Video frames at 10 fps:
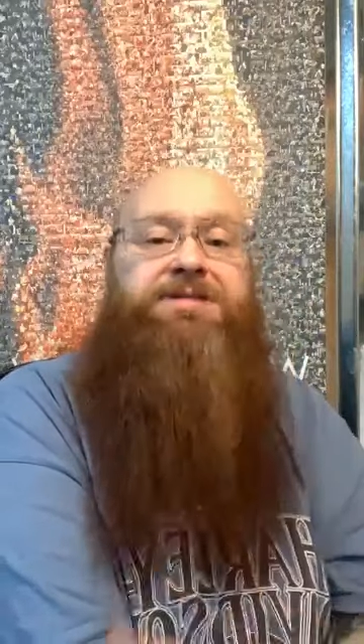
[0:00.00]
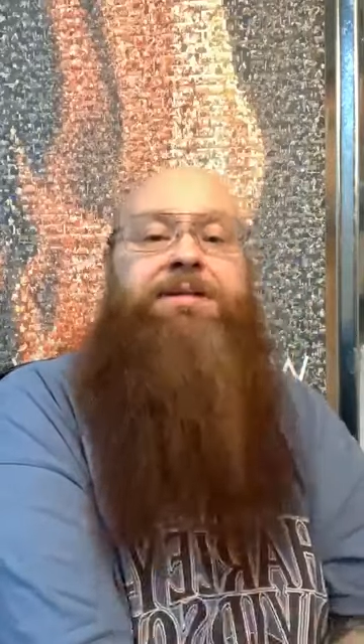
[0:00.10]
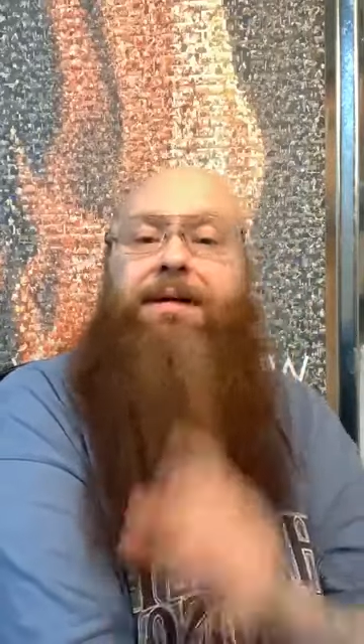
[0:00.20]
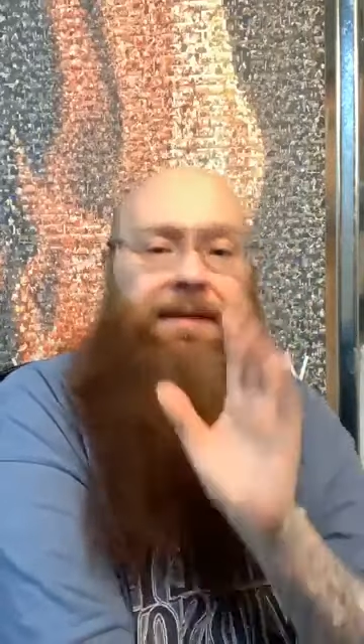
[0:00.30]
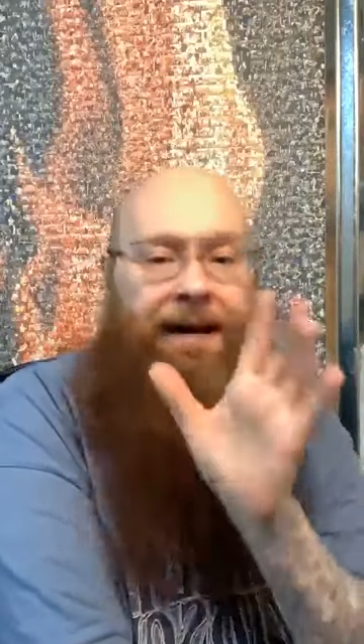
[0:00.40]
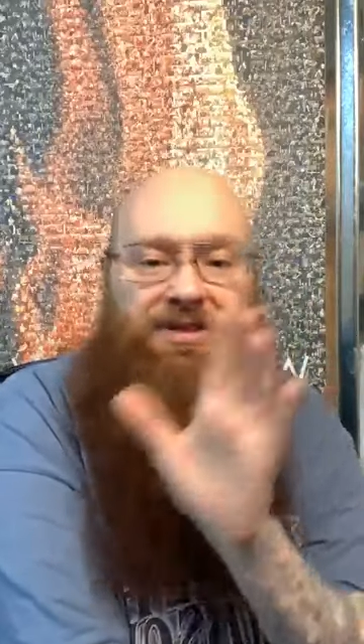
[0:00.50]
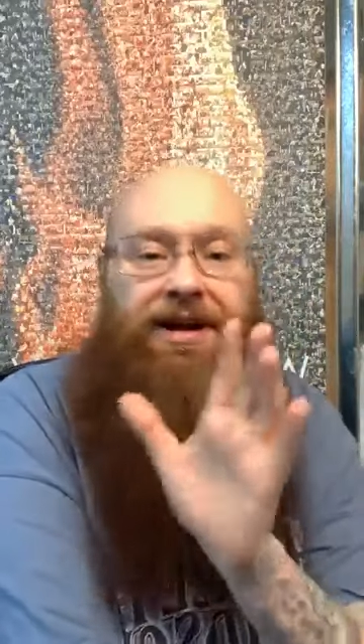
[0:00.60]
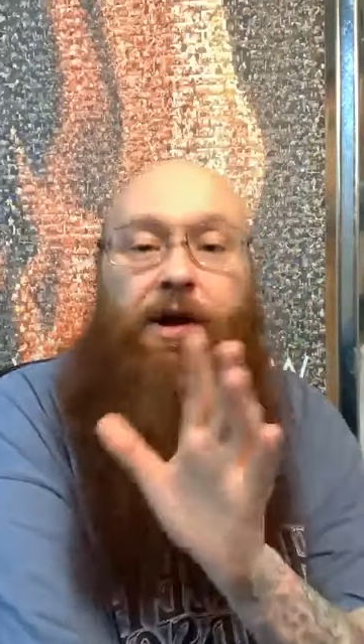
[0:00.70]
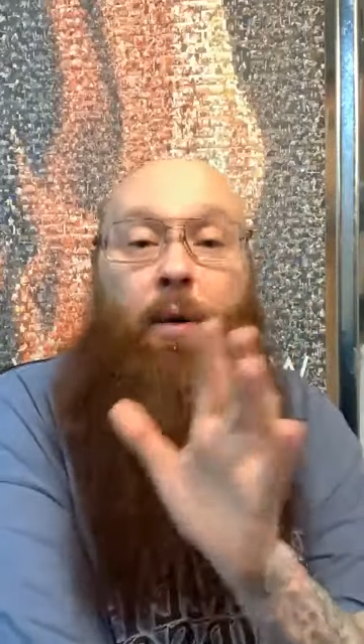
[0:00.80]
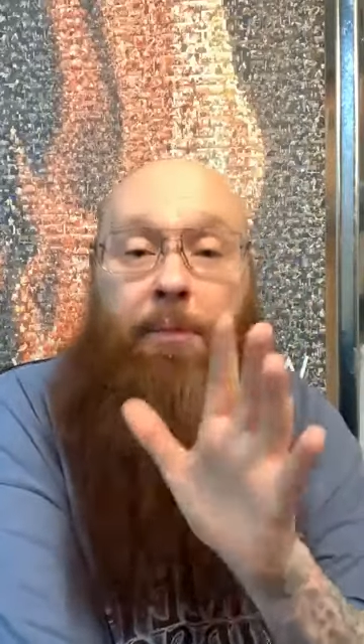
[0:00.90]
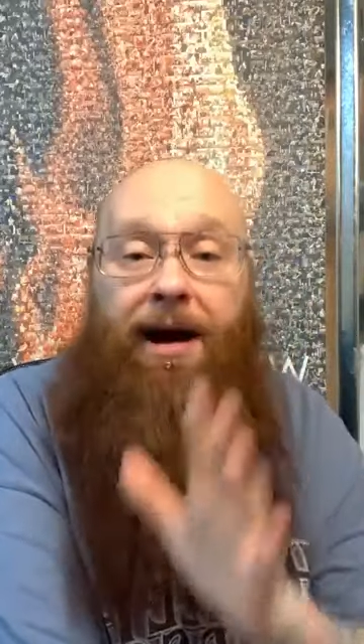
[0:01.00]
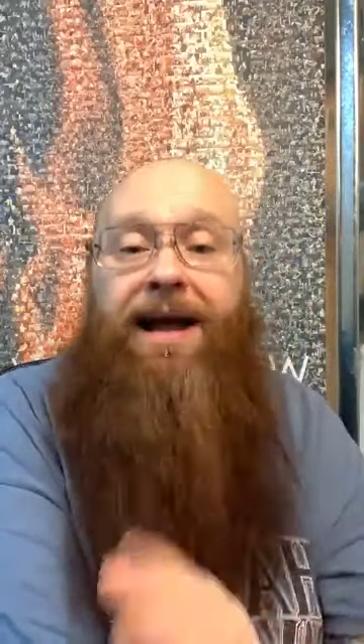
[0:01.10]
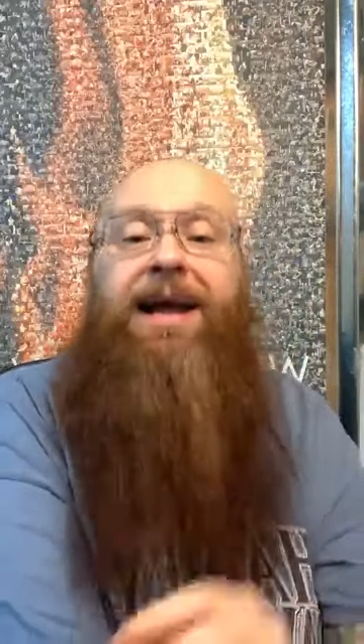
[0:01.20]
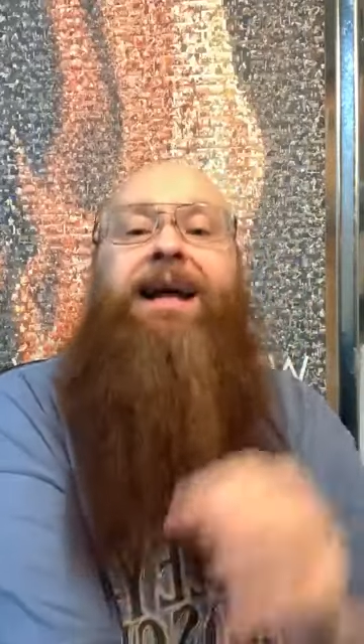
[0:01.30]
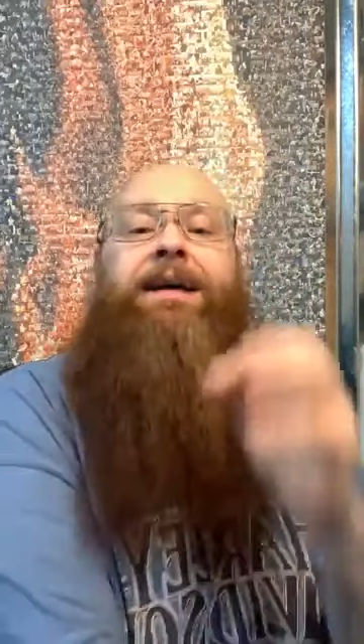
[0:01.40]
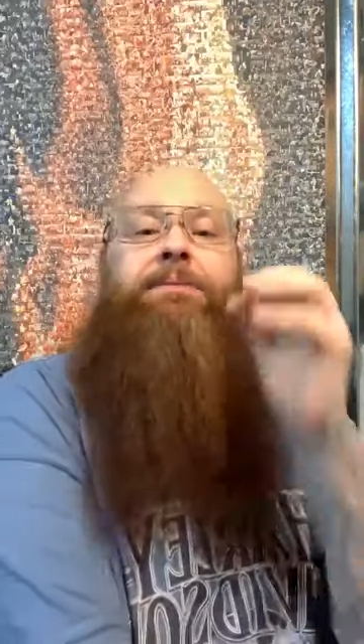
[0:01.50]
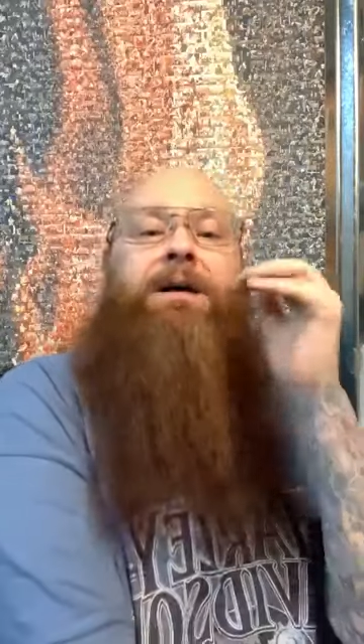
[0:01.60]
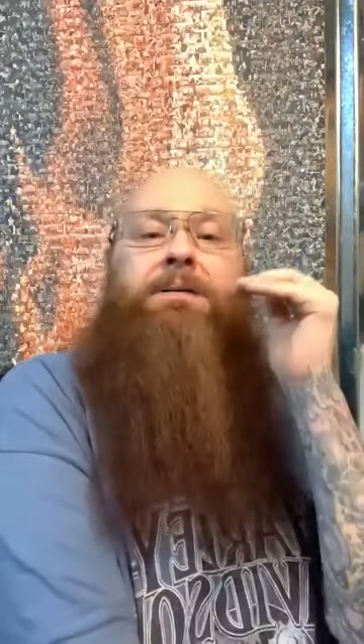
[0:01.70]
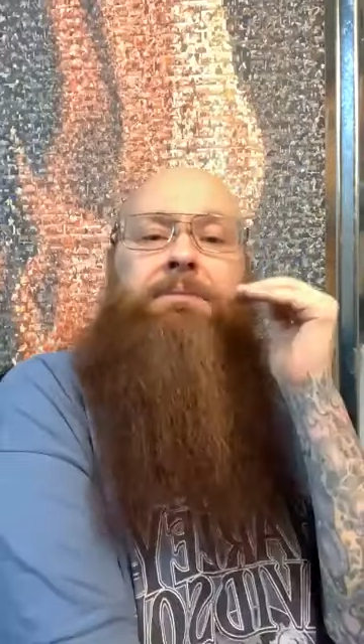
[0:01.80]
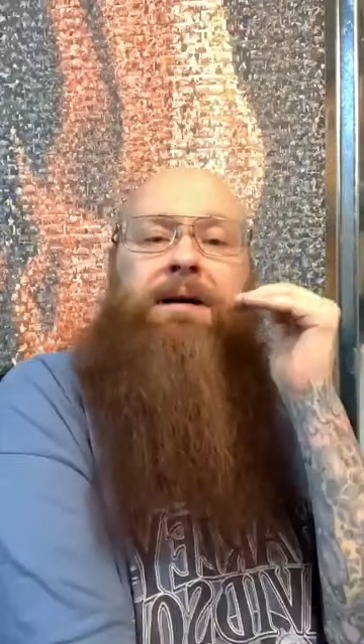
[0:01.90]
No, I'm not saying don't pray,
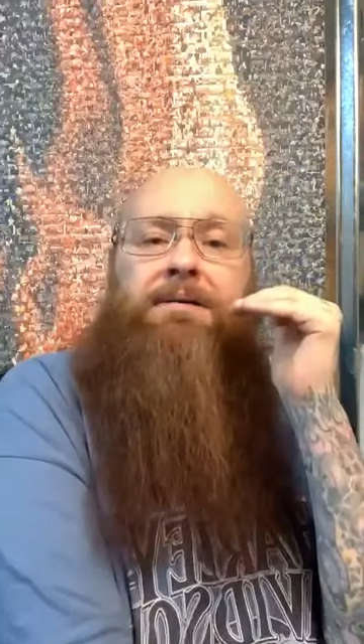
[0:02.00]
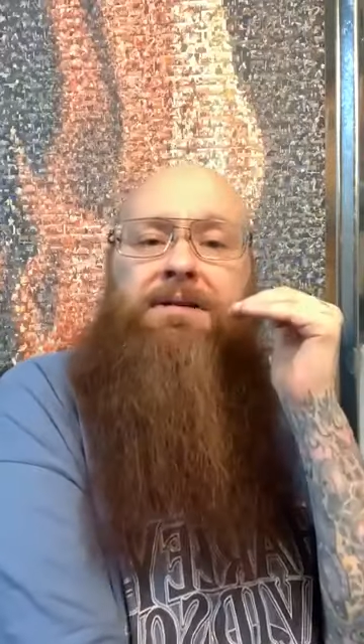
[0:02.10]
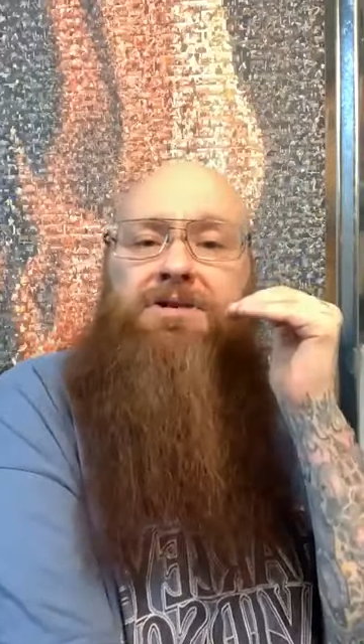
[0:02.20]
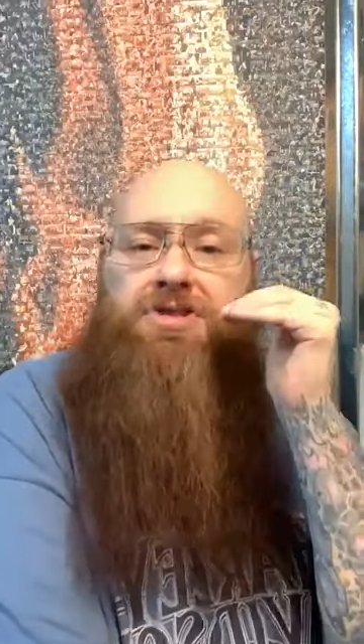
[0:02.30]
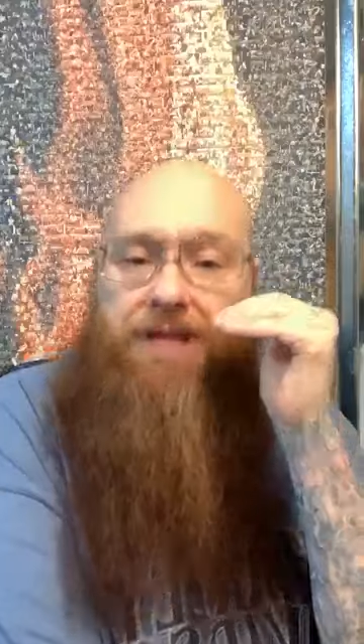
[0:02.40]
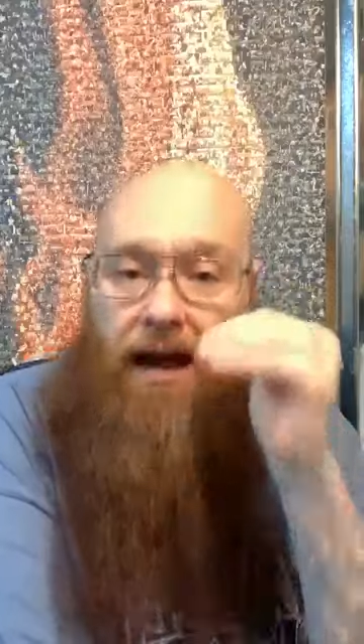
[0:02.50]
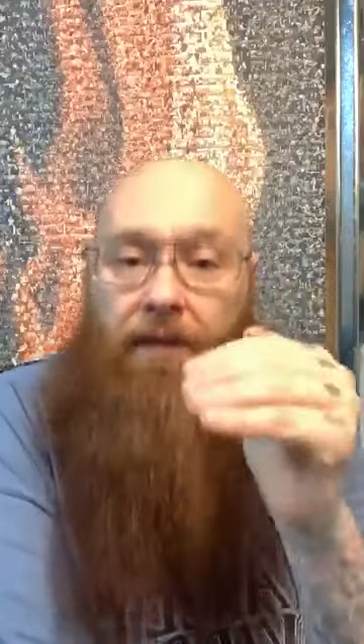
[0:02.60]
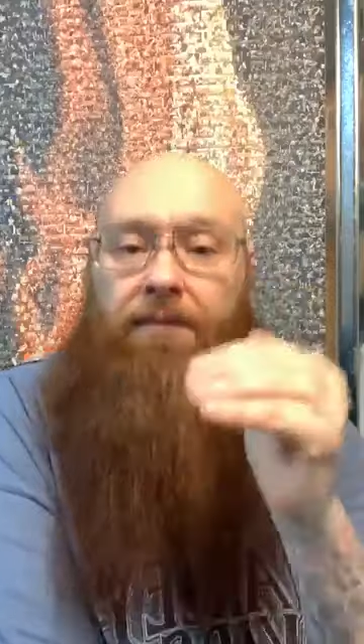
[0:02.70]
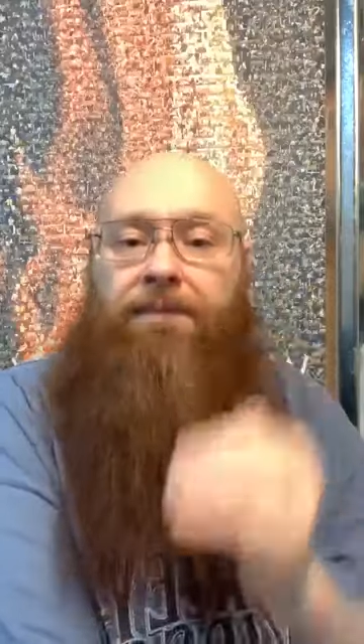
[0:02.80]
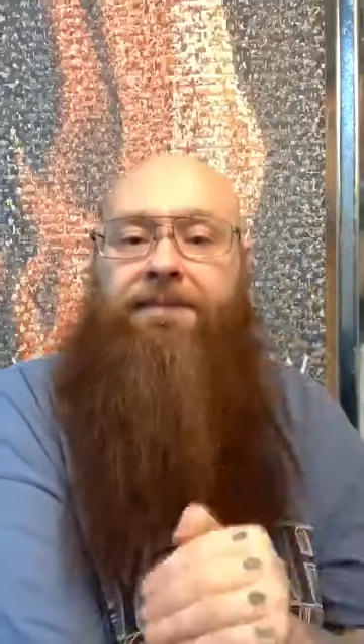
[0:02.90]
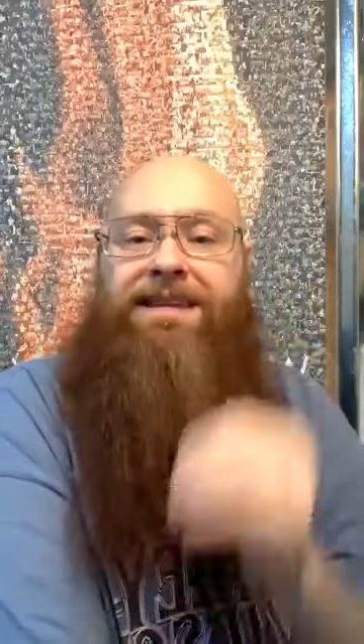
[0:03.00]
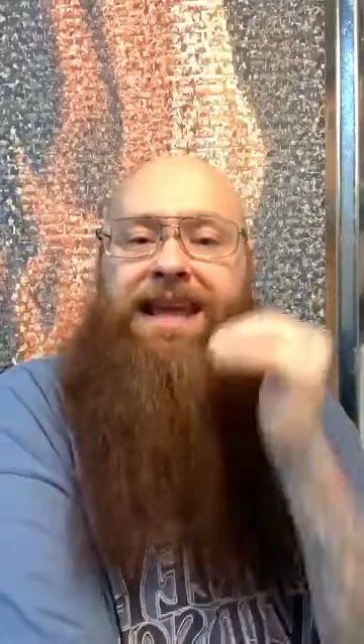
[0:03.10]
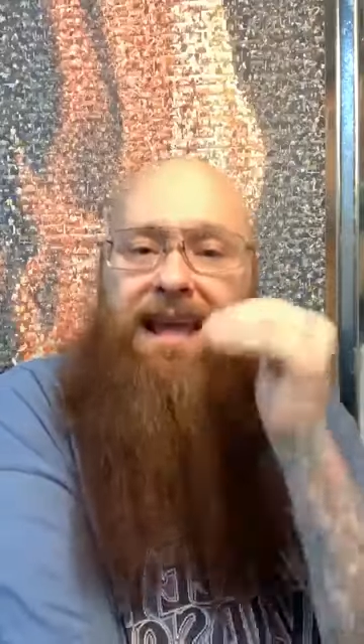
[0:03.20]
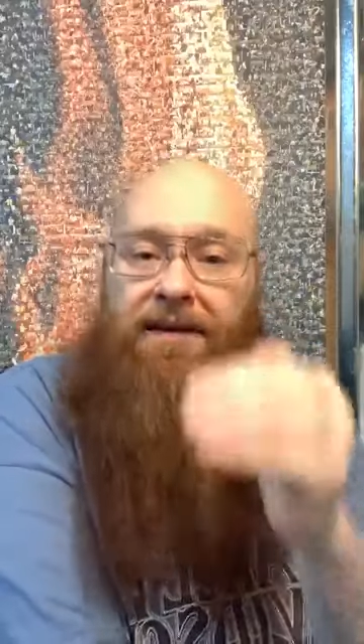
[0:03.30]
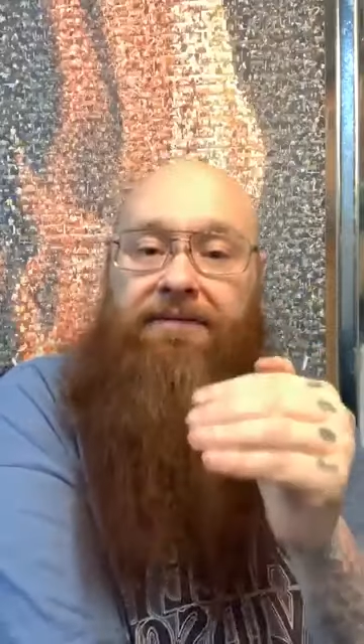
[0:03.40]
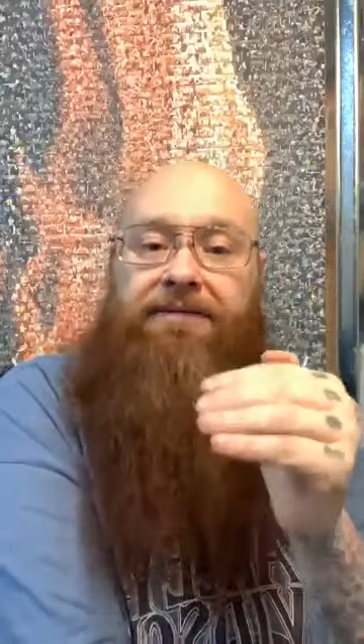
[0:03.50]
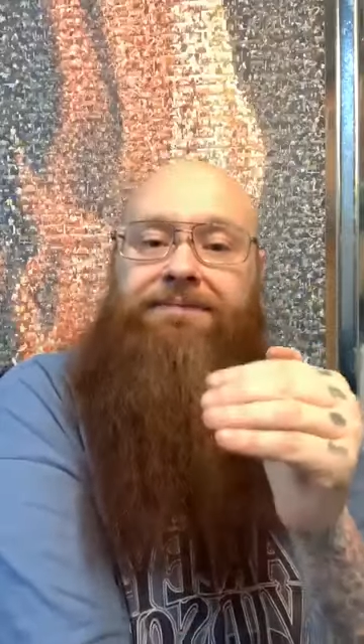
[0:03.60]
but but so give.